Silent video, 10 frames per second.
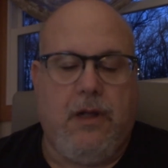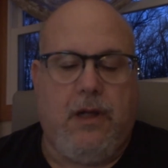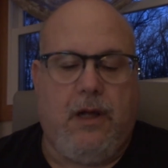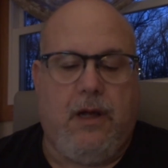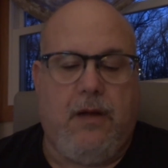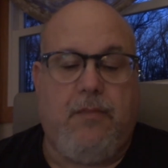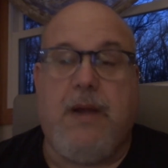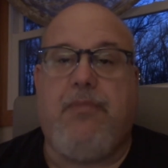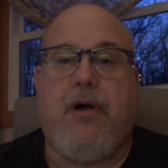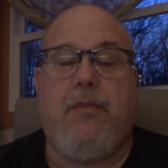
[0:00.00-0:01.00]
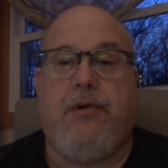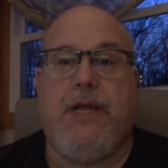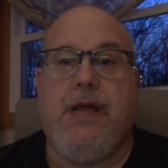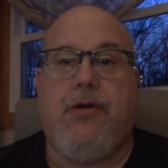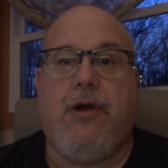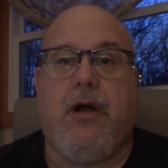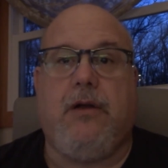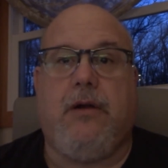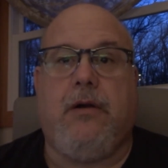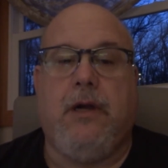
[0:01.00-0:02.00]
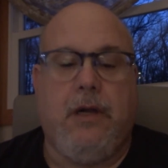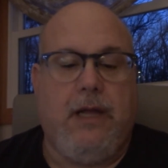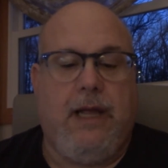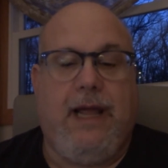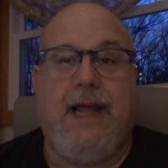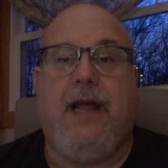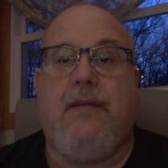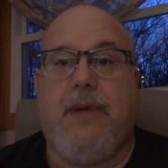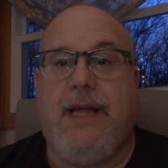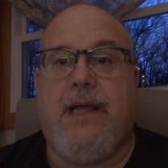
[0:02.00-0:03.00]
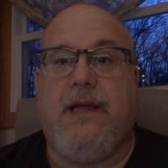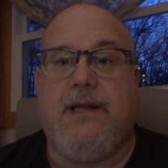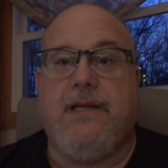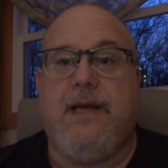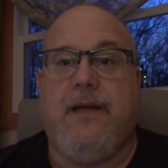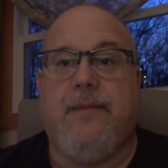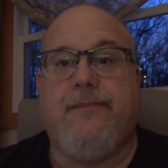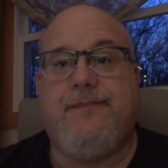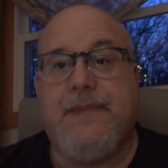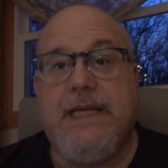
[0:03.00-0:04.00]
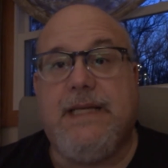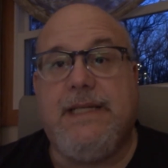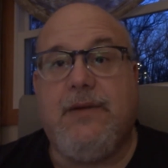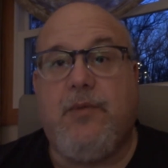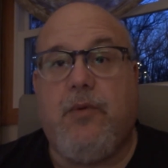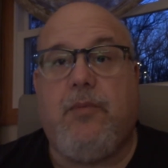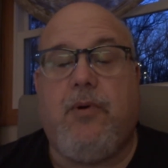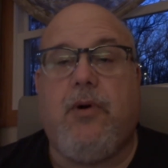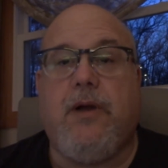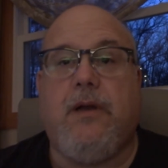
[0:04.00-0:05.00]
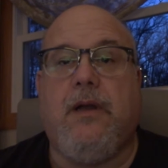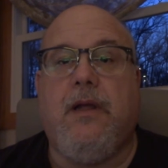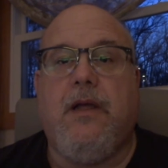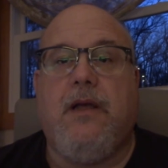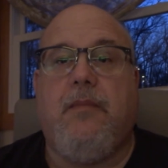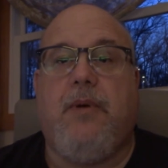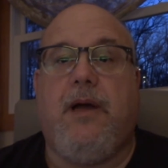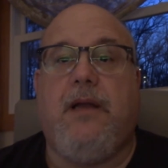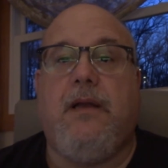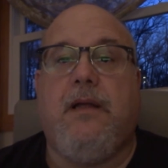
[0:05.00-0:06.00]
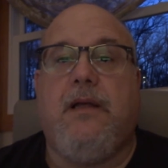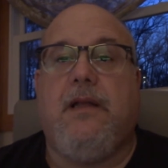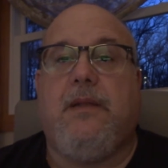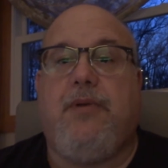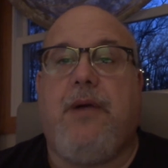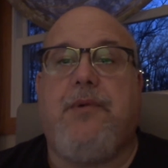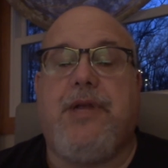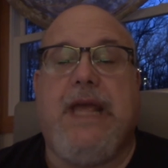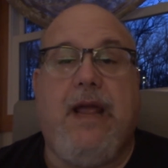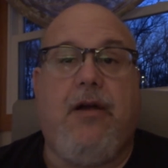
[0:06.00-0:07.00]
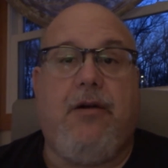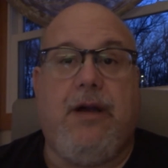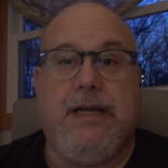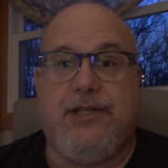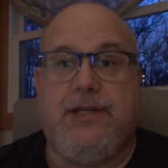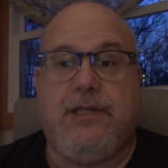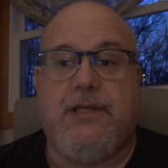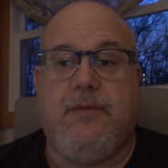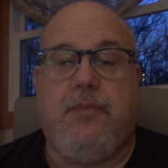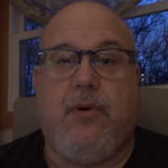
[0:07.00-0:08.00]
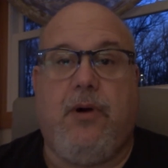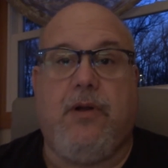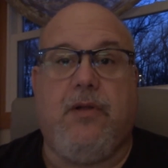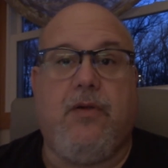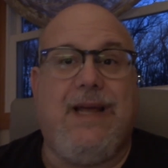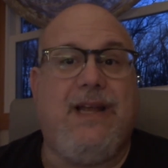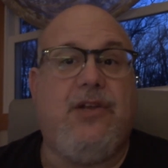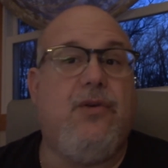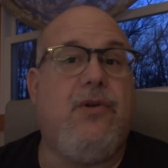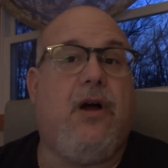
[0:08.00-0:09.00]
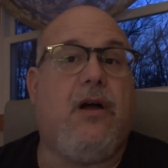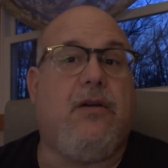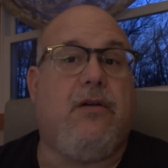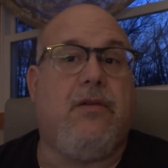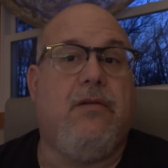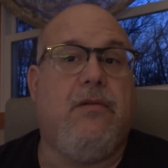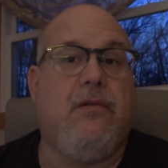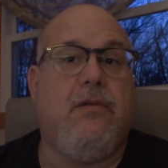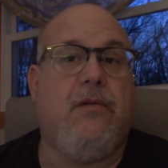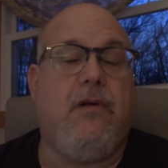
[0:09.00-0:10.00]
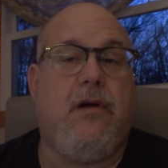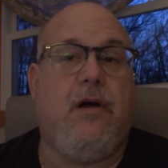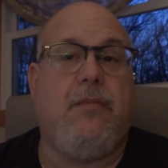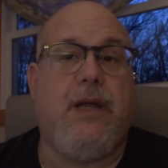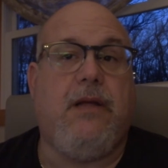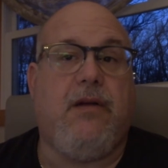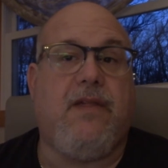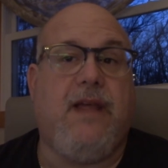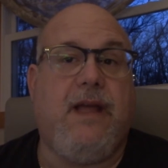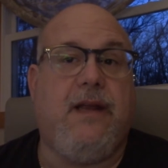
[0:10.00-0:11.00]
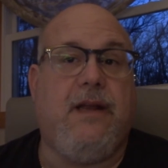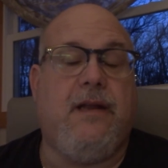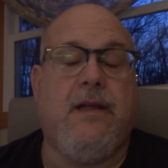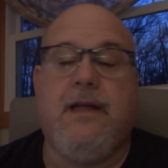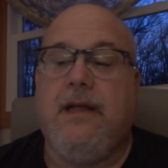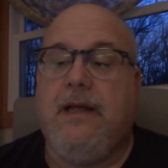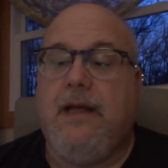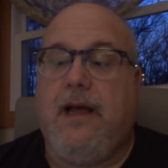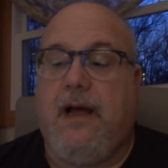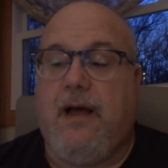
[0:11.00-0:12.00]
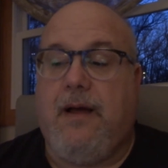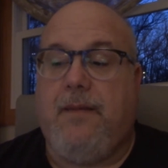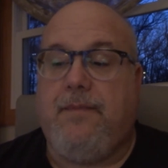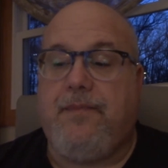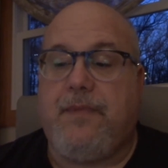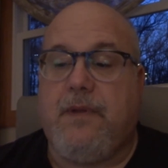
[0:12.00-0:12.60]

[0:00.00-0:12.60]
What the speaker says: My primary care doctor and my ENT. The ENT is more important, but the primary care is just as important. So I had two doctors on my saying it. And